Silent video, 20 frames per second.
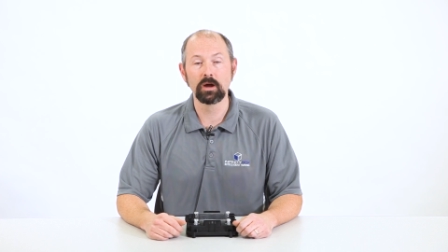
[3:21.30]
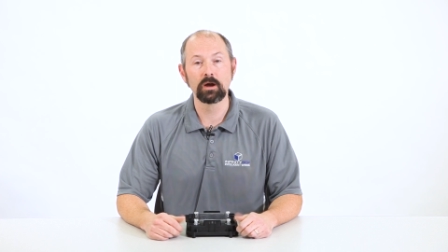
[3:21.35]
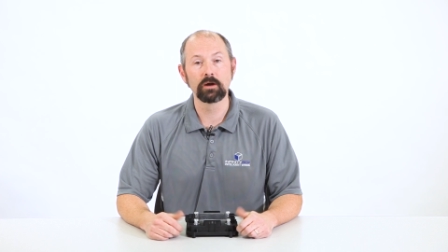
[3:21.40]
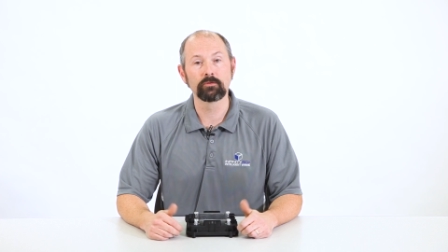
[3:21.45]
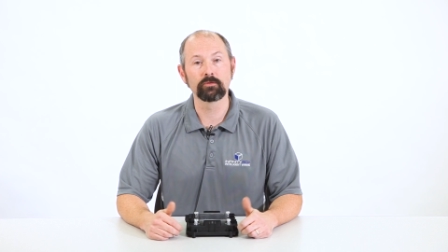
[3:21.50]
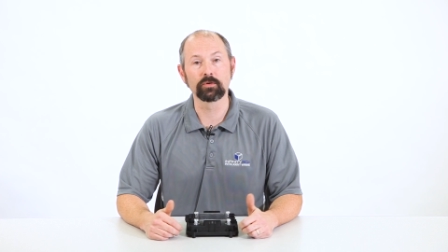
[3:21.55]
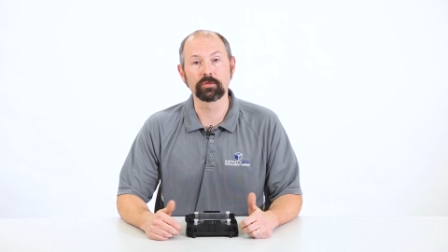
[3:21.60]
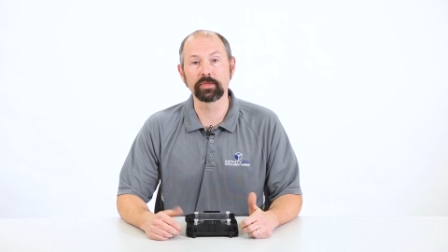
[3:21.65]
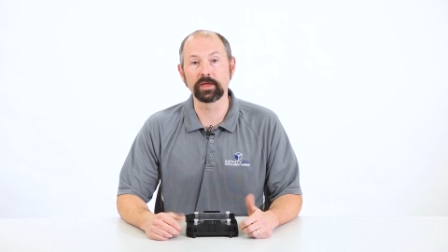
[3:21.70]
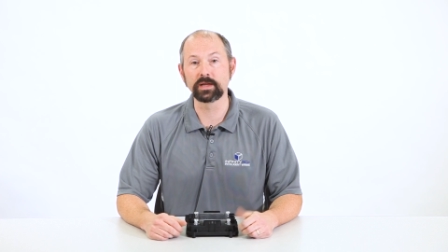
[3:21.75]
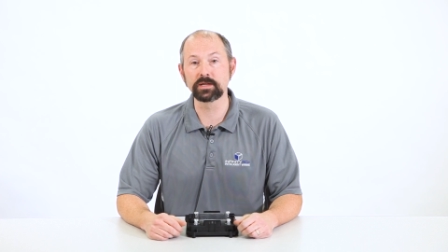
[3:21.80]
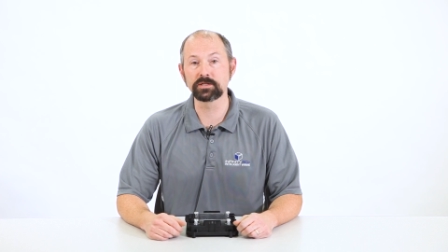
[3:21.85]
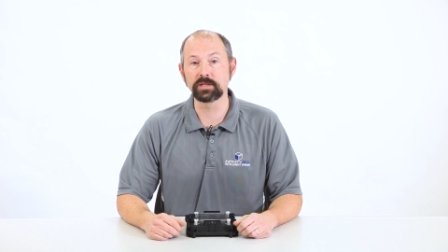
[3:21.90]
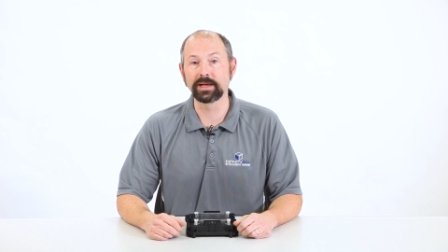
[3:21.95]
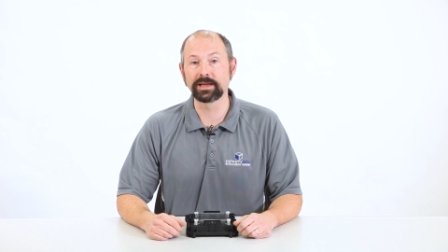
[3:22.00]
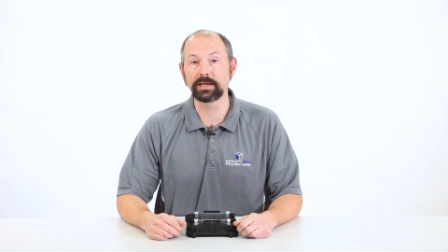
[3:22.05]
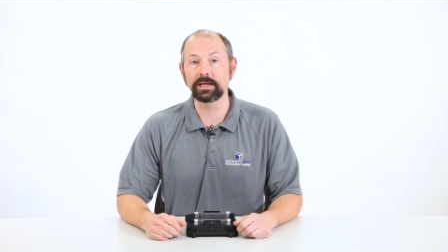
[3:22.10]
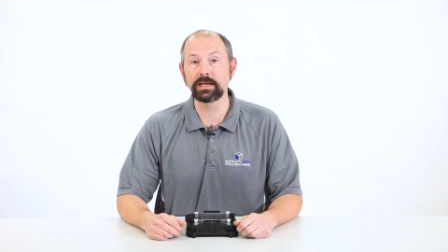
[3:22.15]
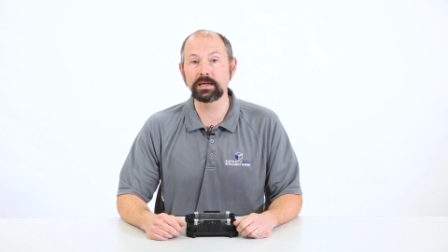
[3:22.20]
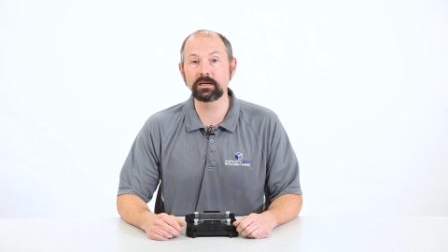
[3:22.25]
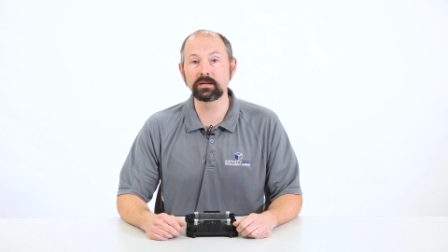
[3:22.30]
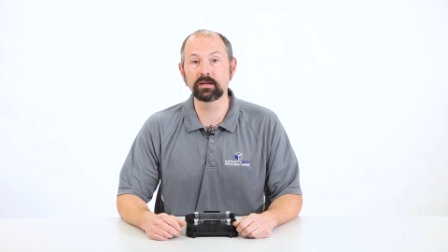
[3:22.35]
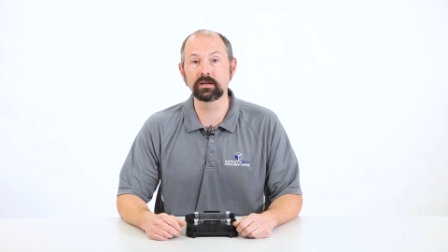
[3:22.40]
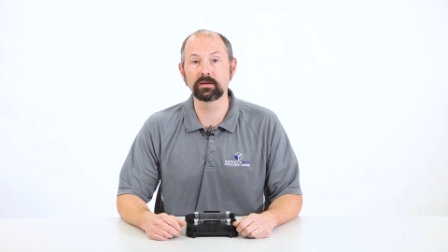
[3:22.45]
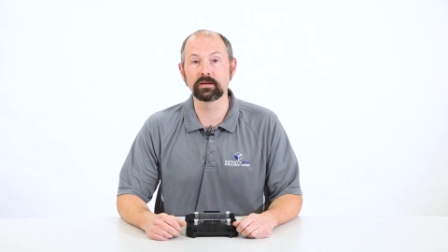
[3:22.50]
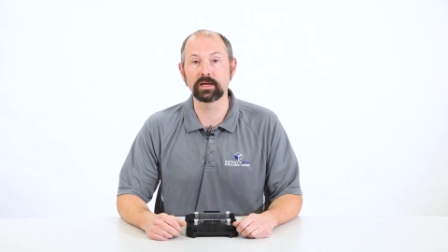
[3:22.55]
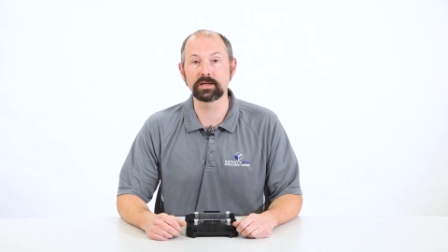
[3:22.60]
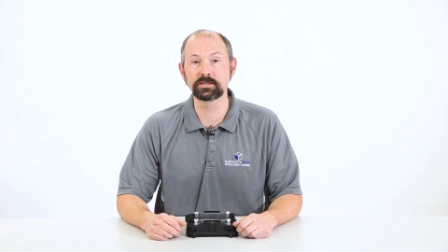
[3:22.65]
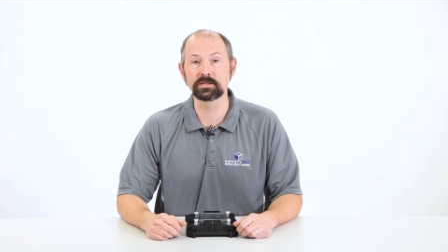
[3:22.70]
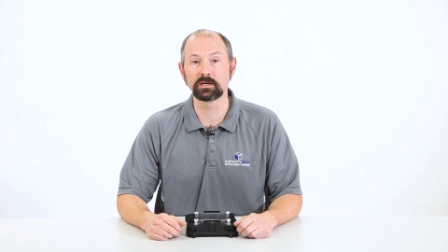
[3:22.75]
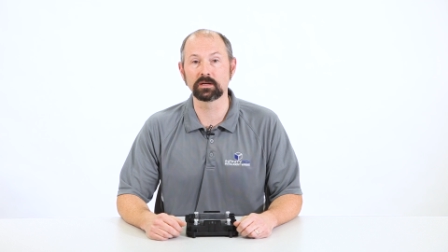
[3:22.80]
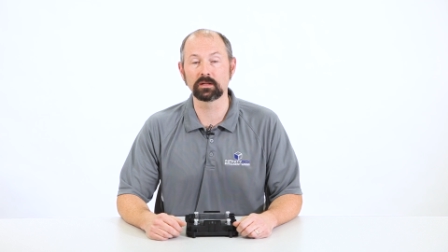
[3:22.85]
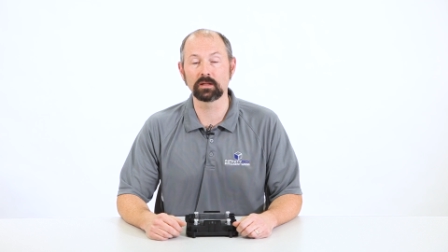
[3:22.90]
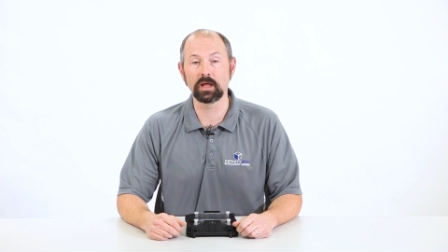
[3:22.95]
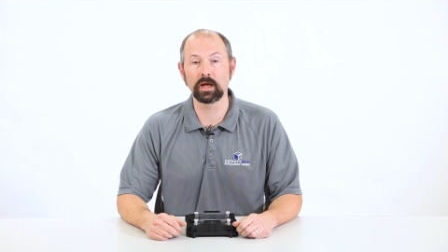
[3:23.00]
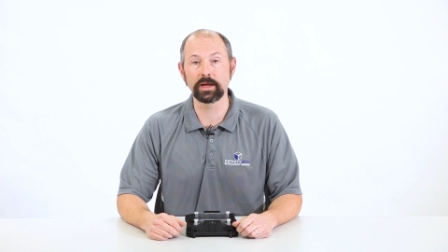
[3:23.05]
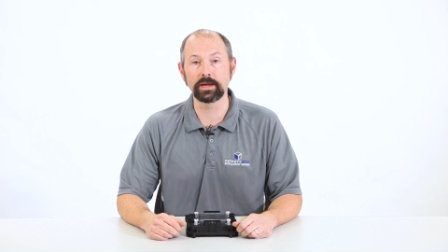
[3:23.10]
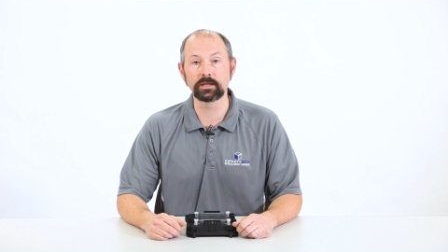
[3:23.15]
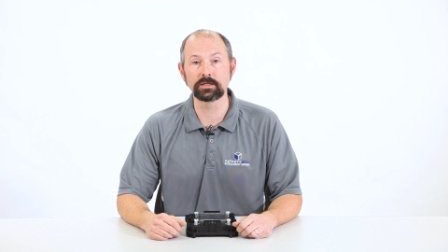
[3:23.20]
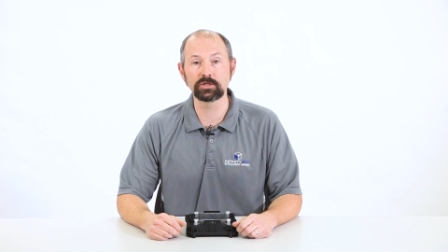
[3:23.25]
For things like incandescent
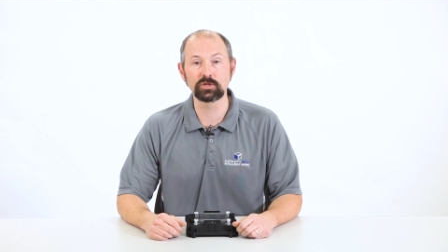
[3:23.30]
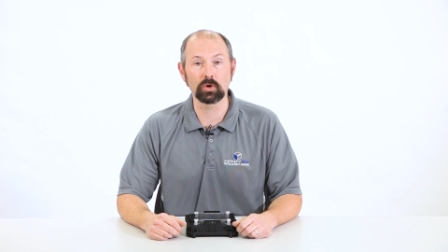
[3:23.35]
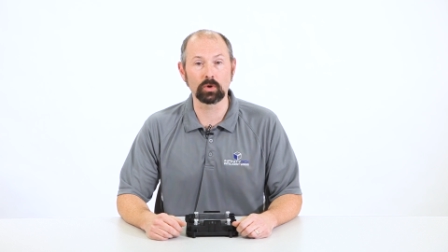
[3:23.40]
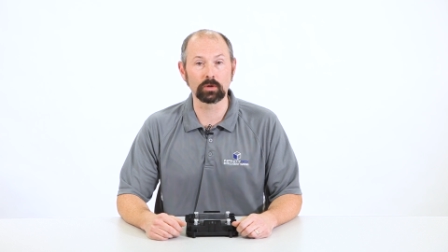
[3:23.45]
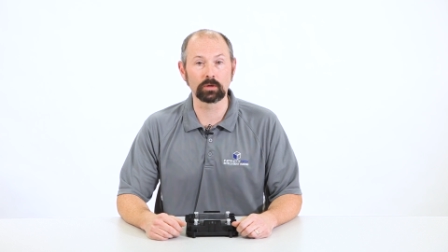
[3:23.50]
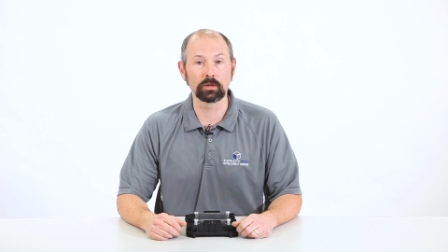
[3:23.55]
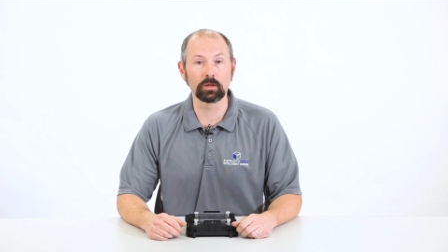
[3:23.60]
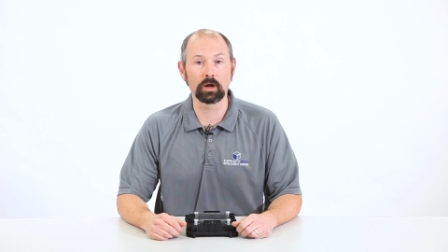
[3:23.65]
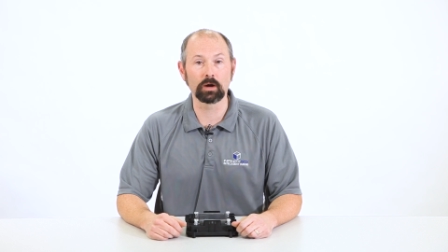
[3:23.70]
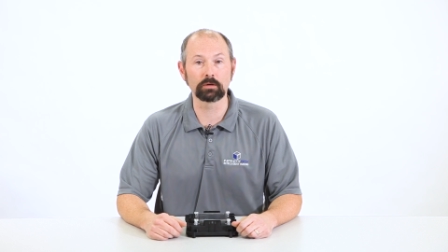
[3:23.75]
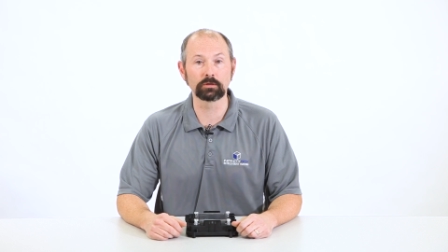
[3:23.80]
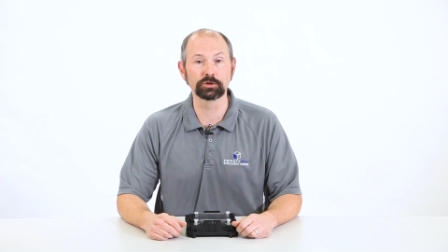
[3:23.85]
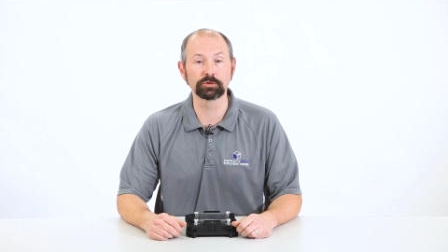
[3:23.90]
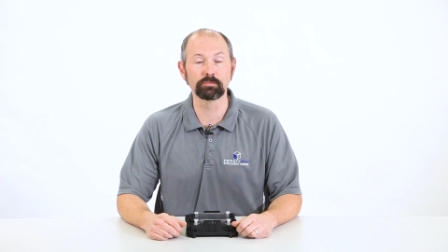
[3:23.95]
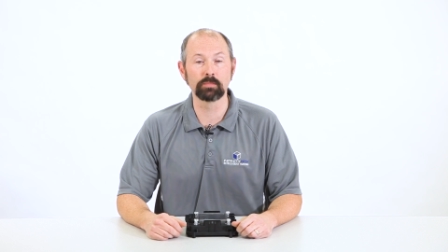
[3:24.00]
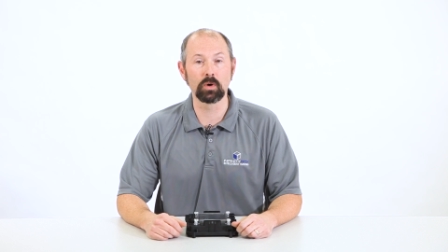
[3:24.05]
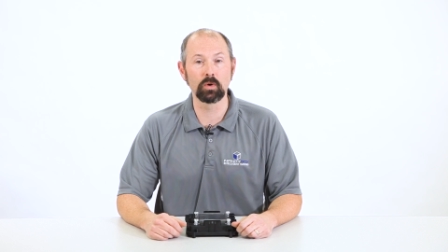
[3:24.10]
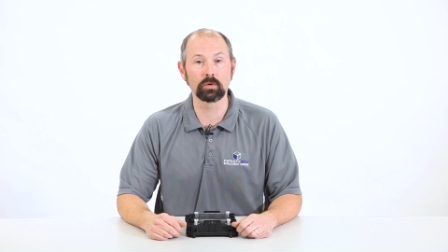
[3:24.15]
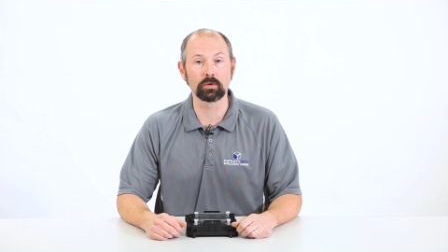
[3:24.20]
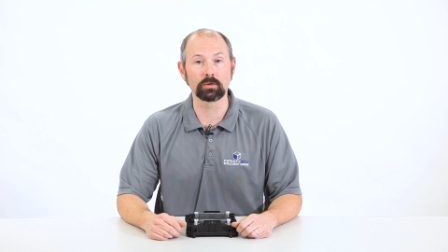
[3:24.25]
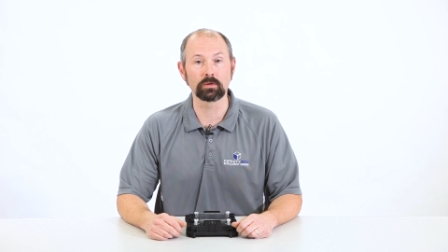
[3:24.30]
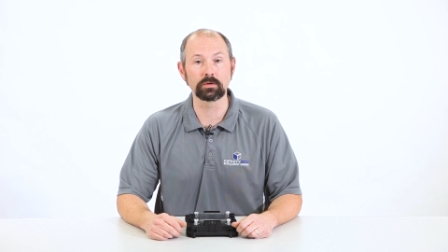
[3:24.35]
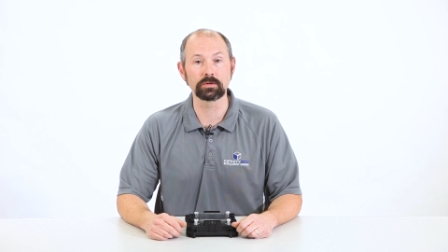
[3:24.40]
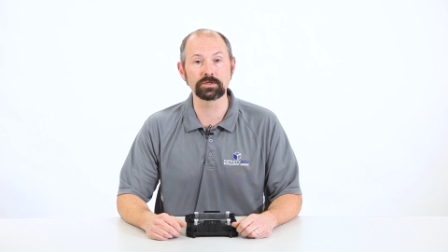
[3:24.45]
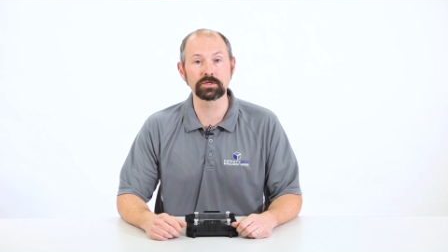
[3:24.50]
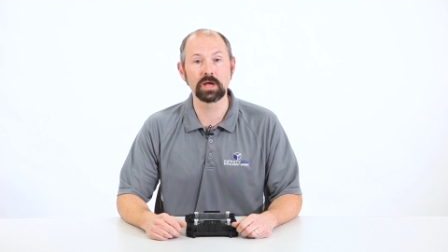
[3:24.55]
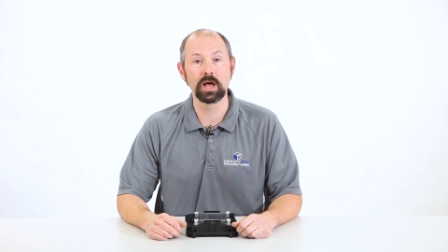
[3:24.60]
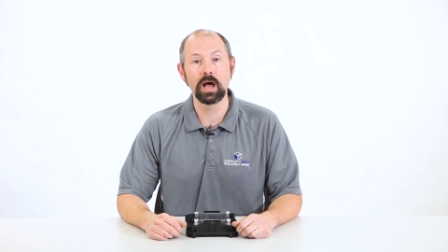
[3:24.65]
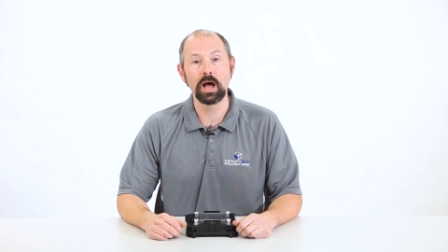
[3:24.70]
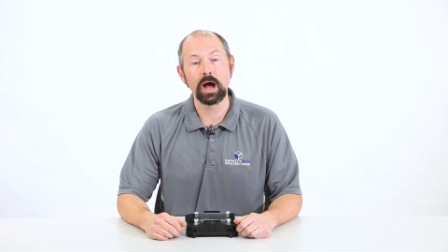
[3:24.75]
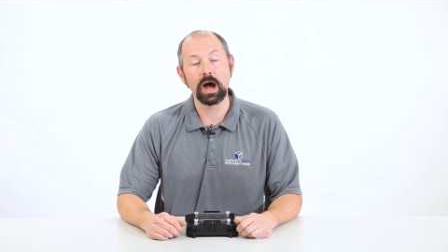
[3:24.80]
lights or large motors,